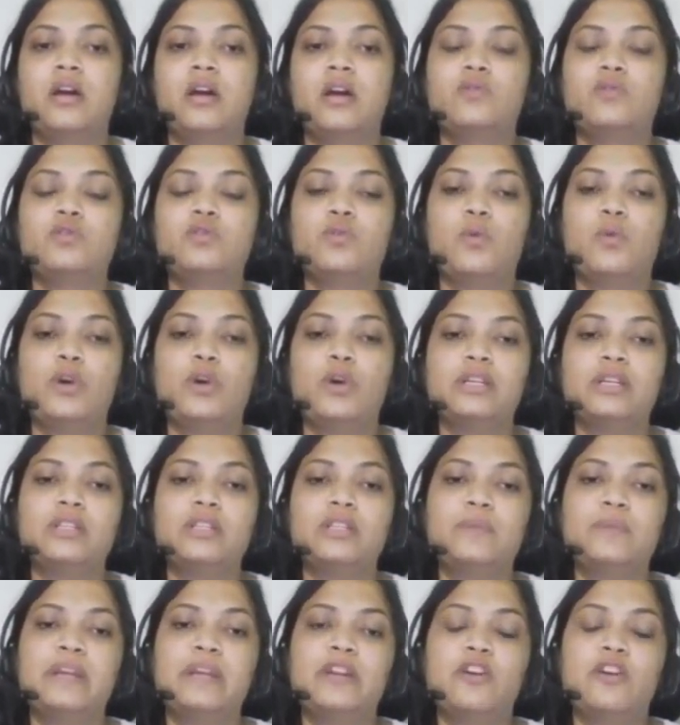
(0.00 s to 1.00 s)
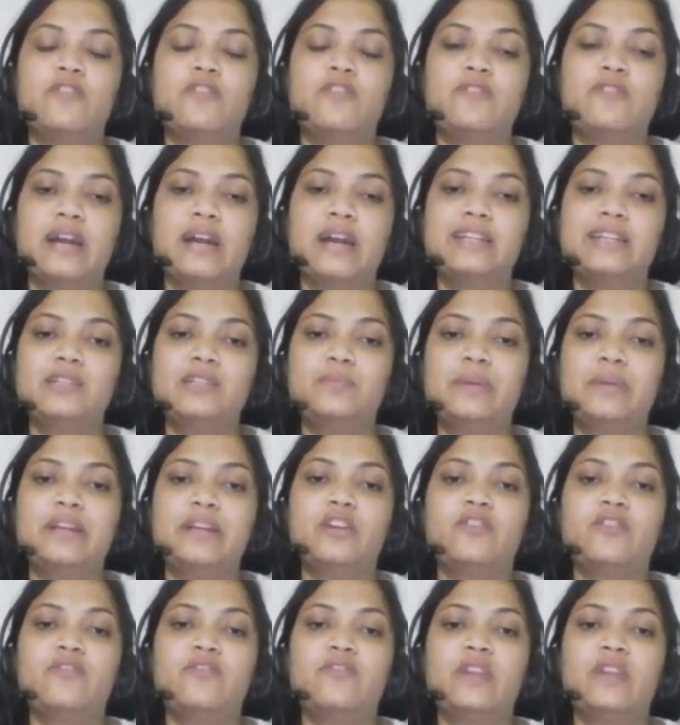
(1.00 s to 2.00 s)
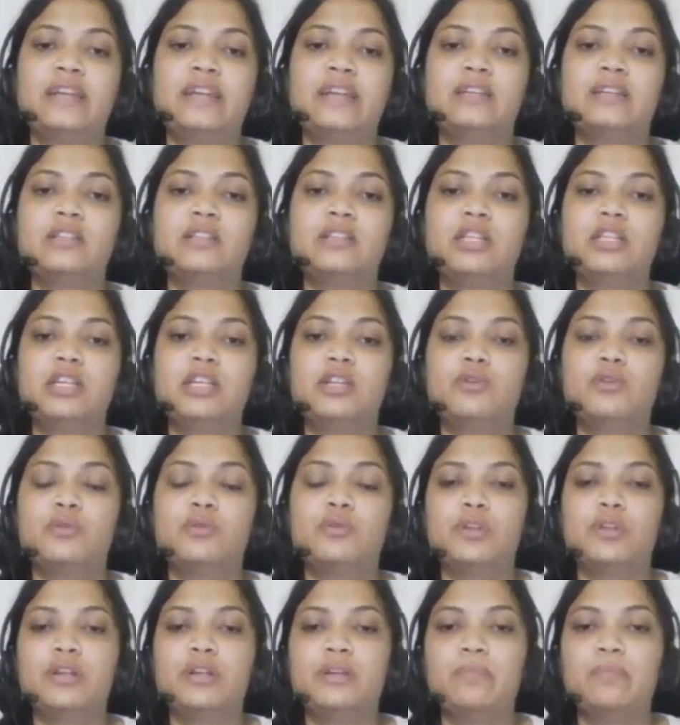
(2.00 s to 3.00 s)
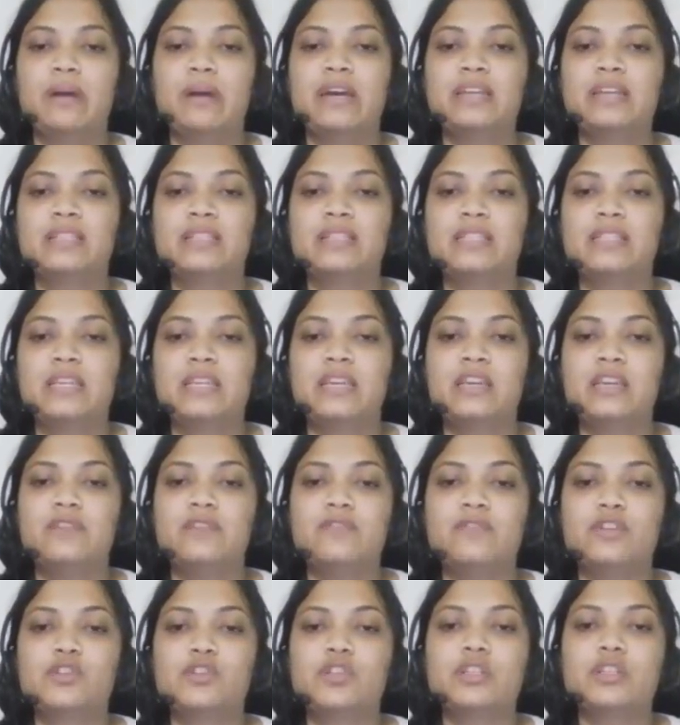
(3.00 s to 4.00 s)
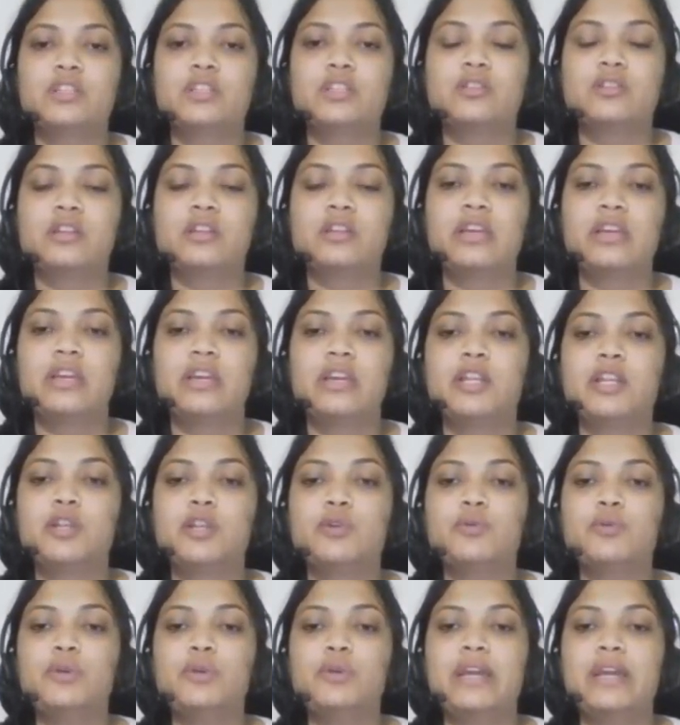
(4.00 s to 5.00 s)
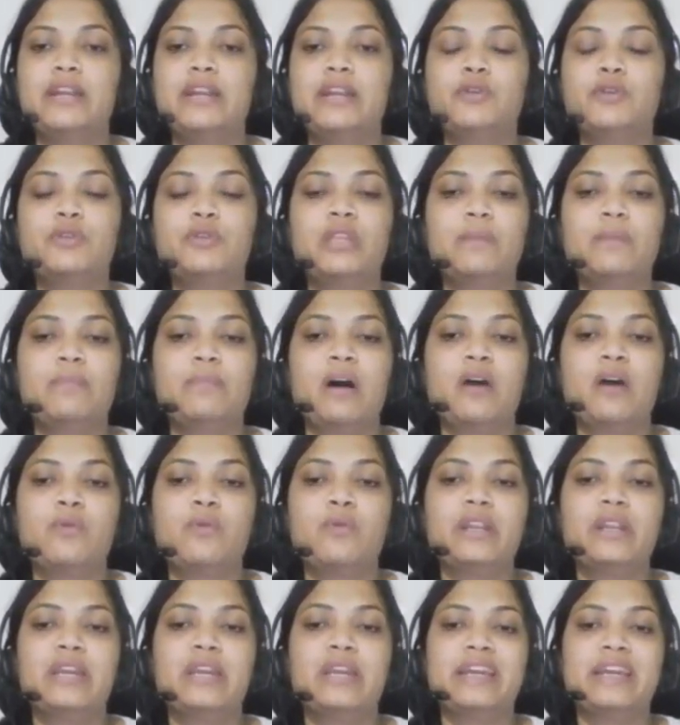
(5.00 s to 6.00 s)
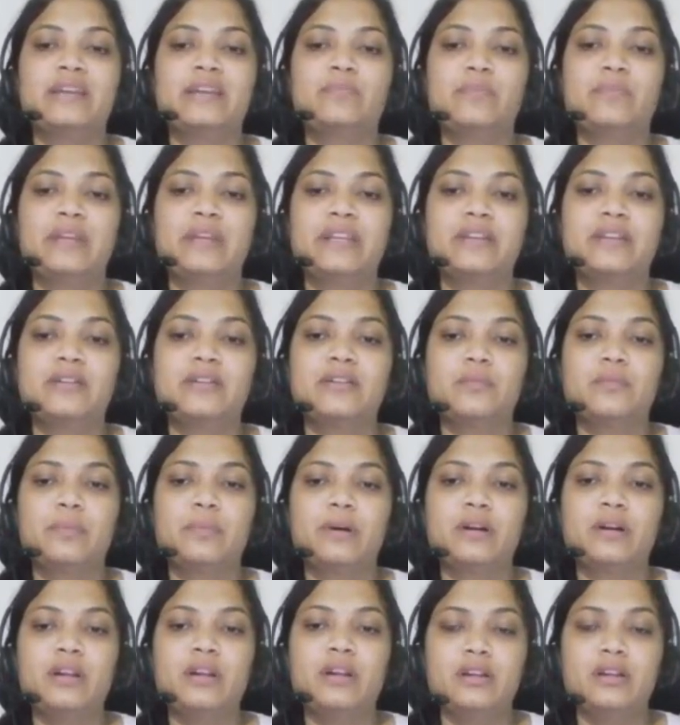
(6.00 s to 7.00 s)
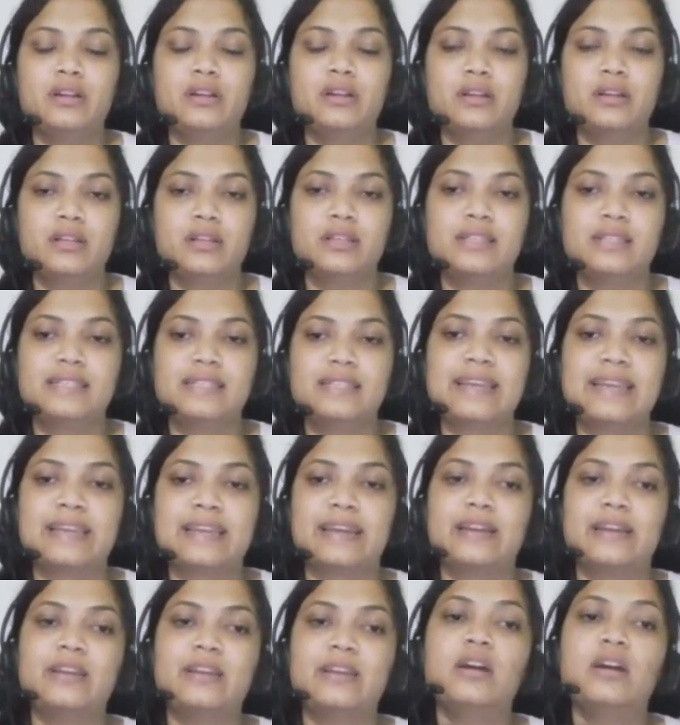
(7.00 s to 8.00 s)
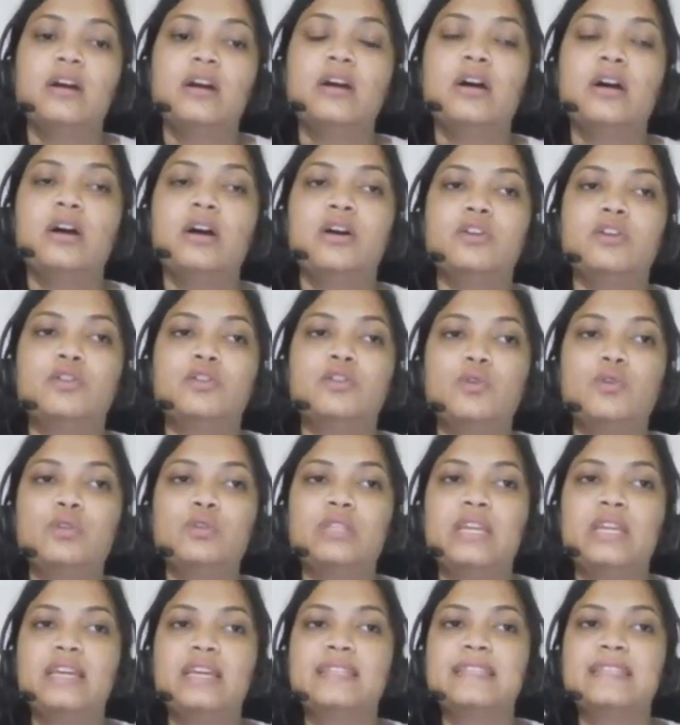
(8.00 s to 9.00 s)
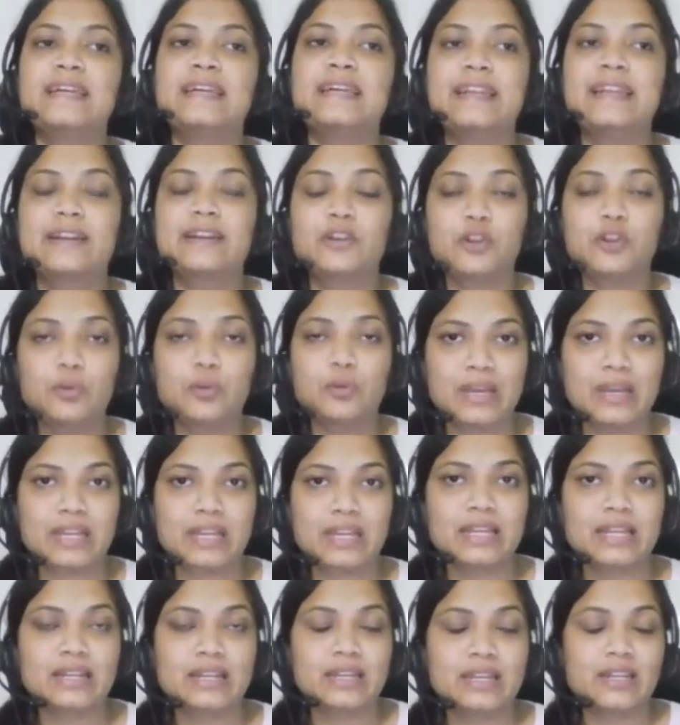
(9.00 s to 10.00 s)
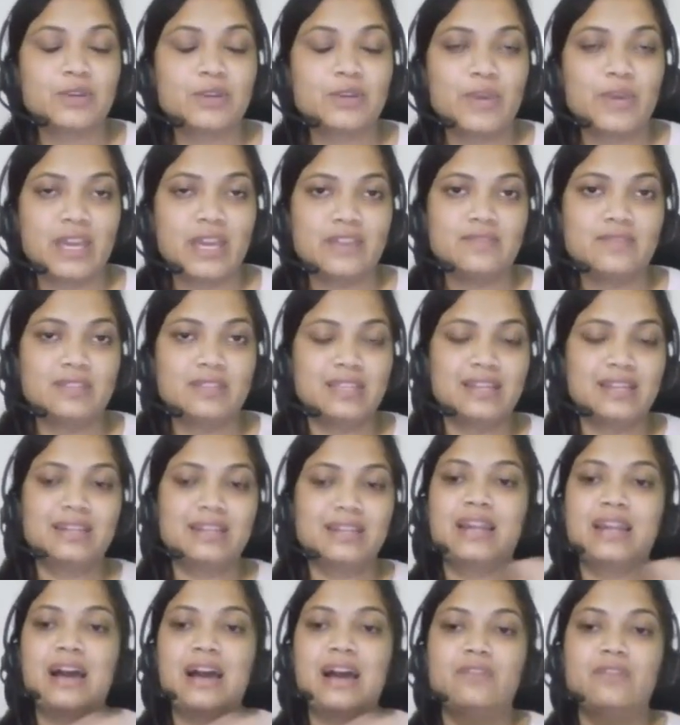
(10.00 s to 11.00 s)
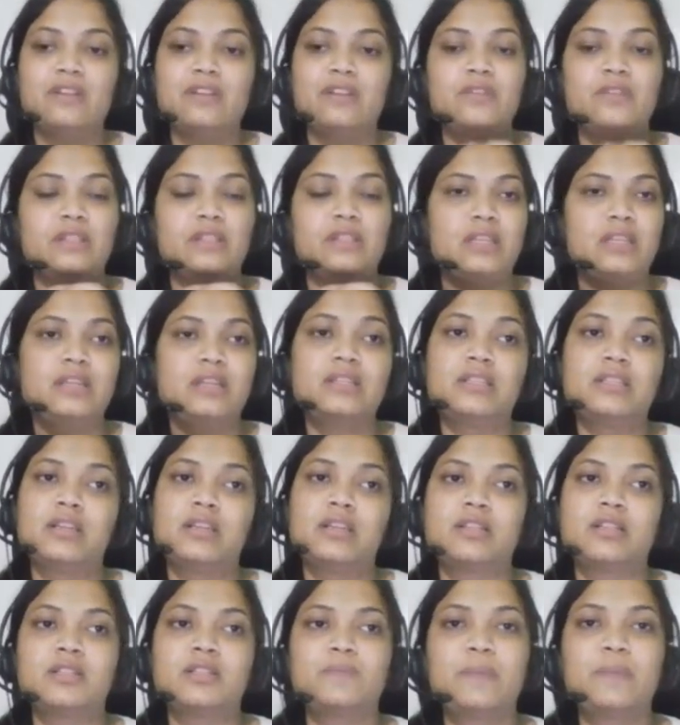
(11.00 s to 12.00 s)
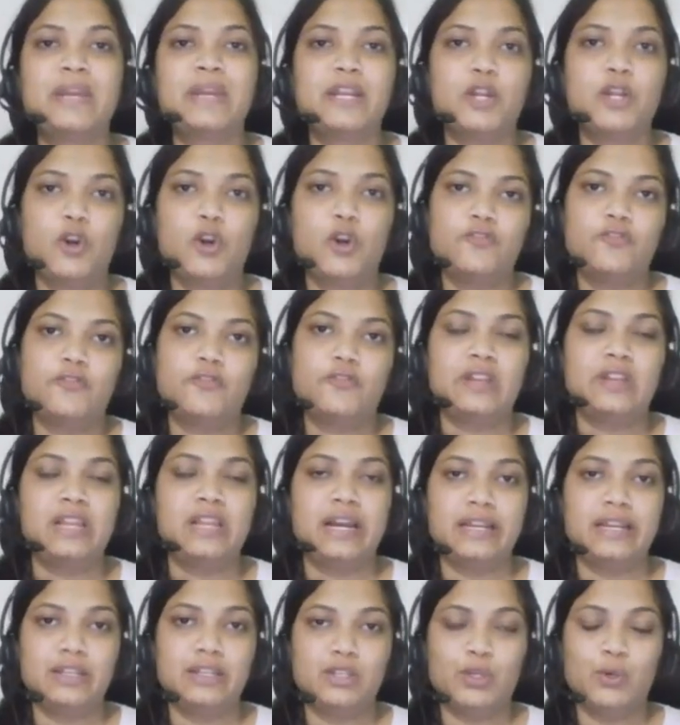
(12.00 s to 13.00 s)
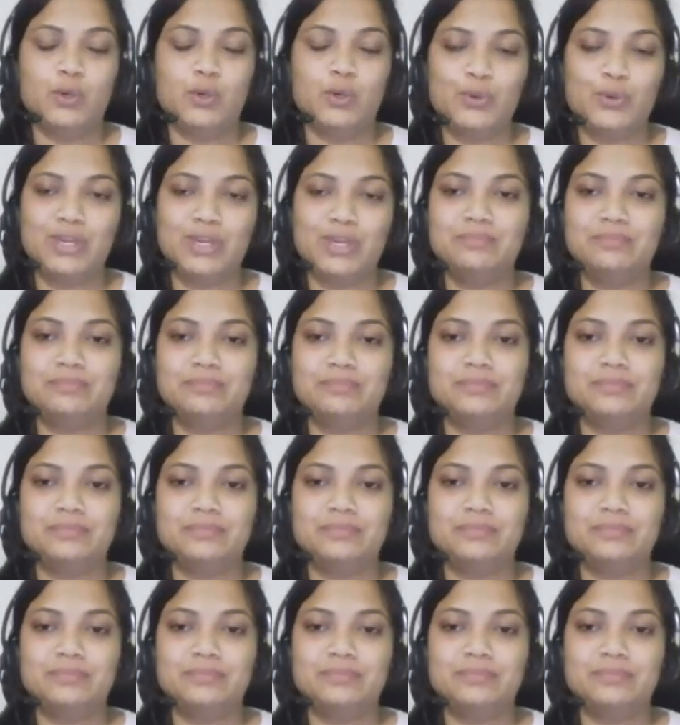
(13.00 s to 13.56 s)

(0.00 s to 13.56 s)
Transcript: So what is speed of light? Speed of light is denoted by c, which is 3 into 10 to the power 8 meter per second. So these electromagnetic waves, they travel with this speed of light. Okay.